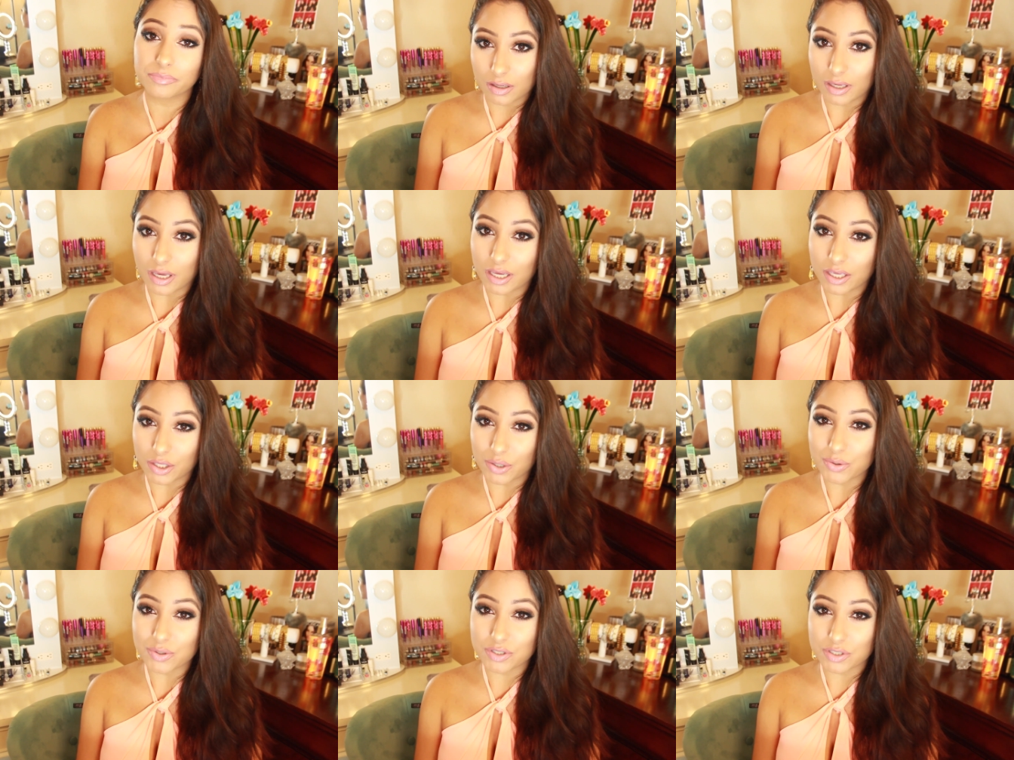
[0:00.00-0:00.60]

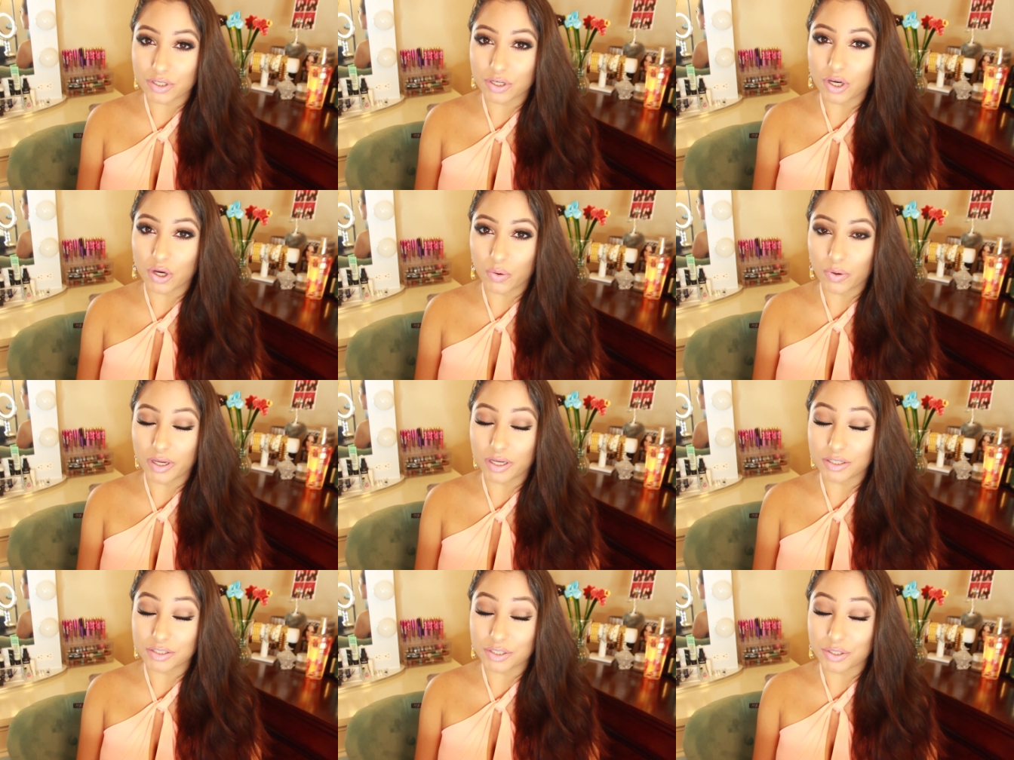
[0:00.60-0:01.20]
Get used to
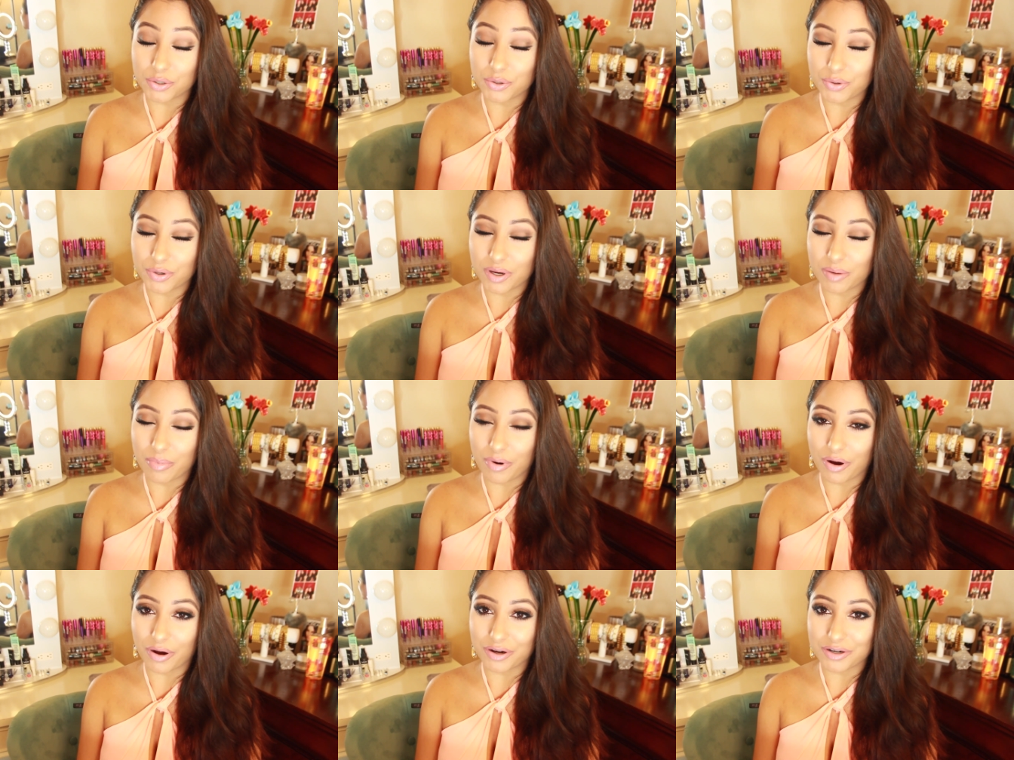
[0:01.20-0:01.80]
going to
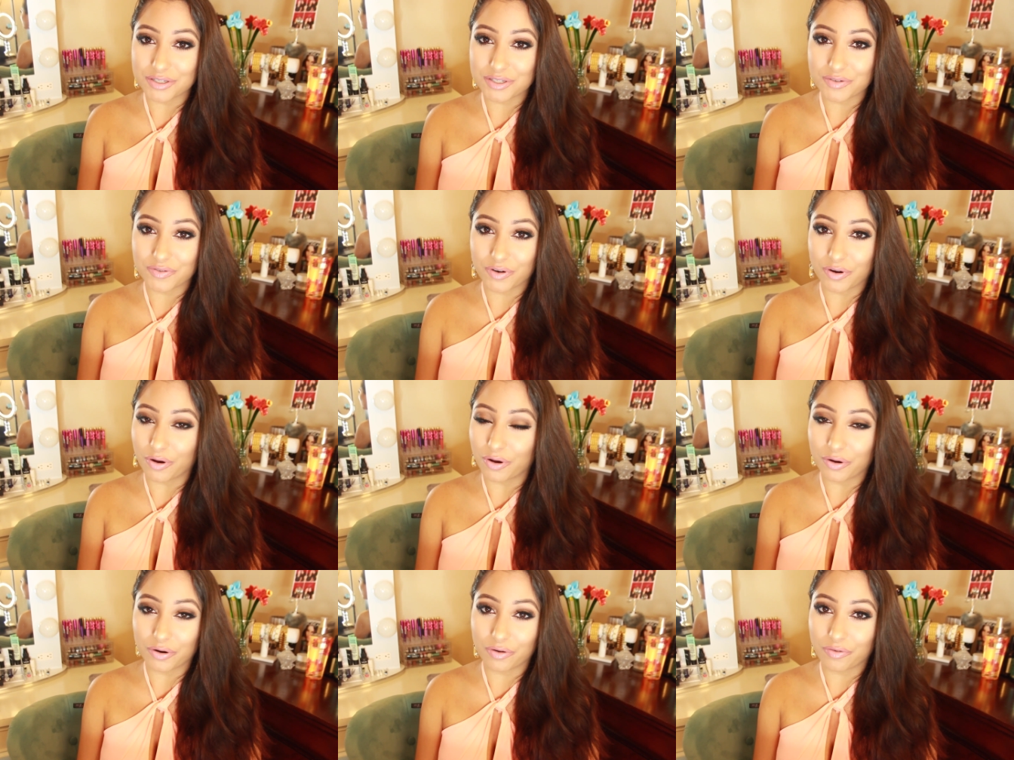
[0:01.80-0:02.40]
hookah bars
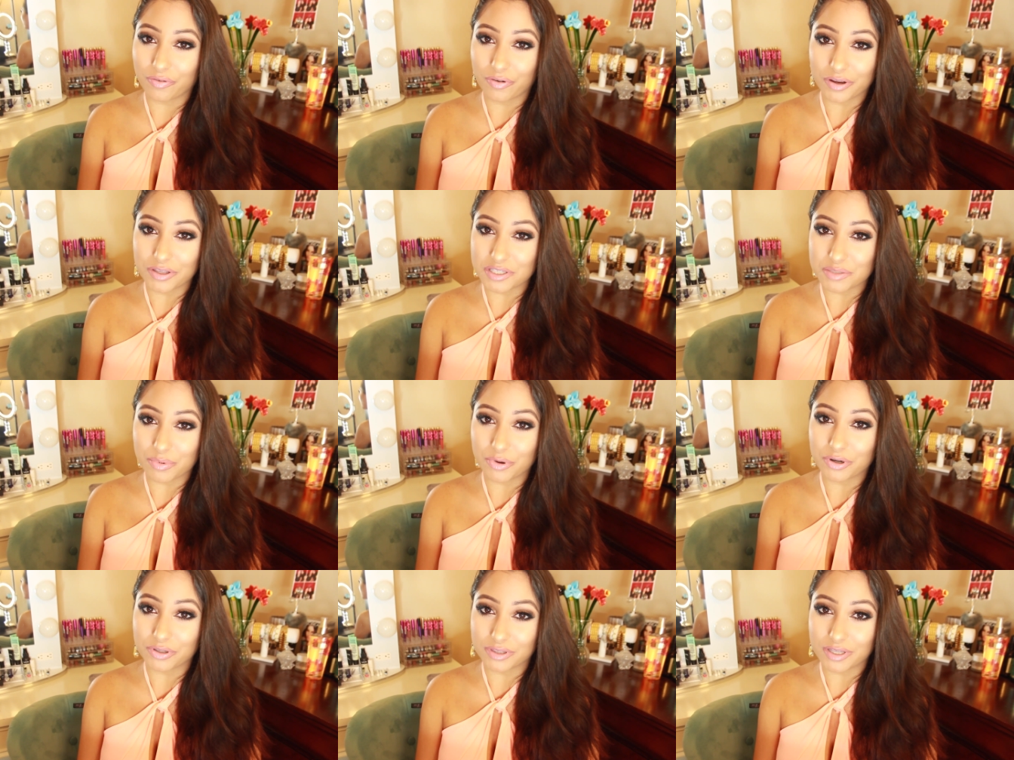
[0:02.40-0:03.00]
for all her
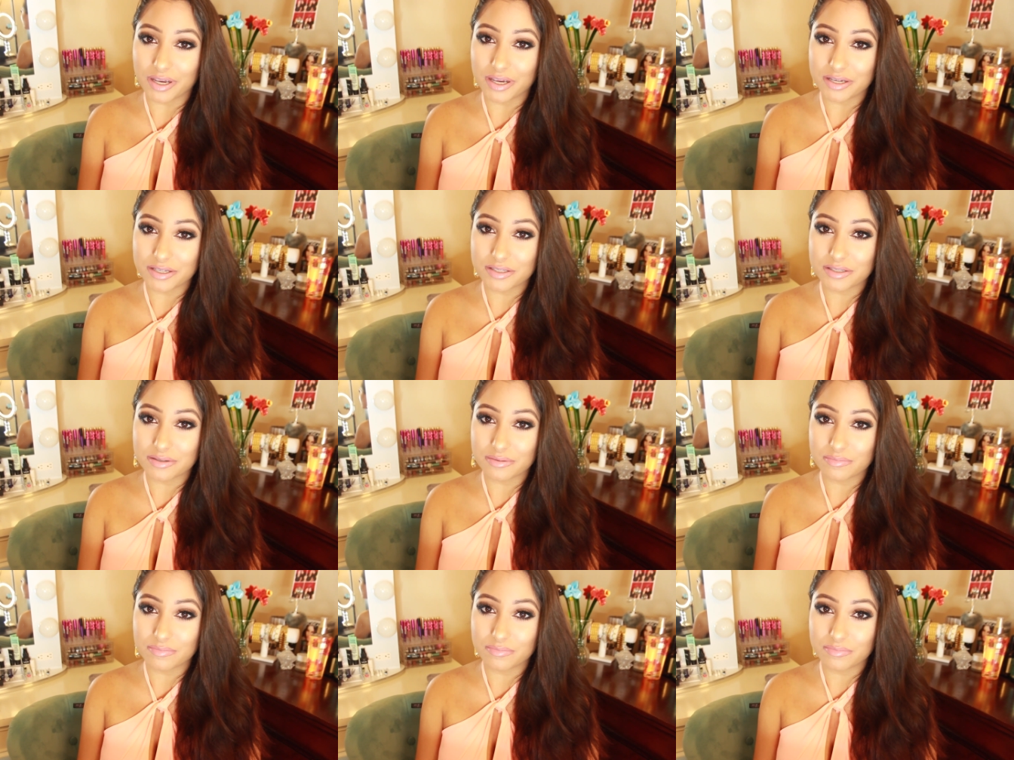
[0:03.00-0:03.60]
friends'
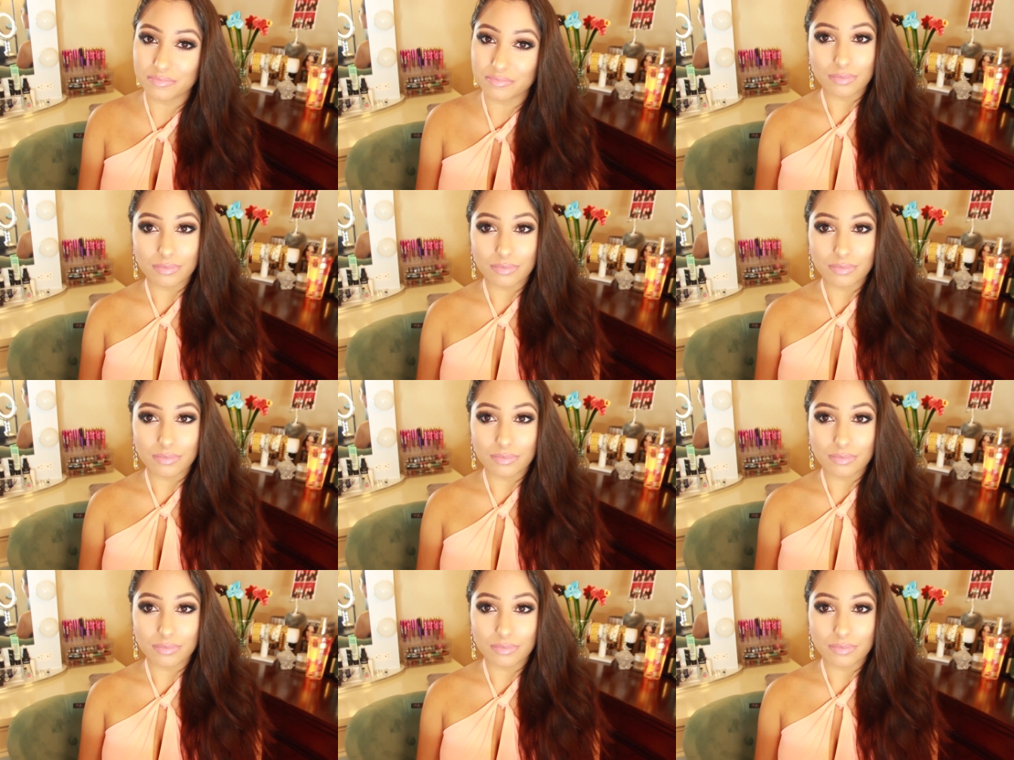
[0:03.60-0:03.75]
birthdays.